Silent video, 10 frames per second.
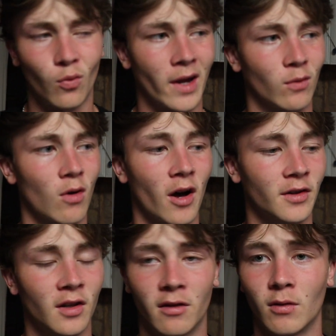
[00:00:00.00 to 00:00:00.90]
weight
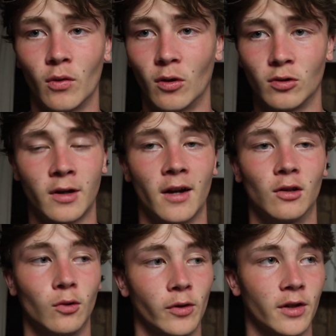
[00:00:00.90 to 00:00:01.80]
rod to throw those kind
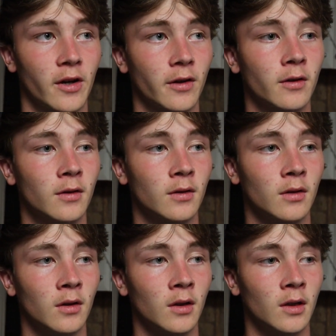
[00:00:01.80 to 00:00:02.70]
of lures on.
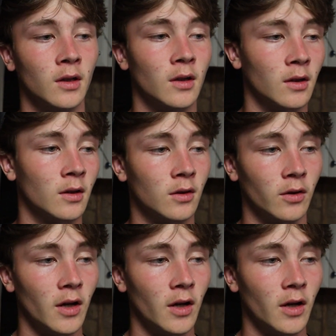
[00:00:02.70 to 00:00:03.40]
So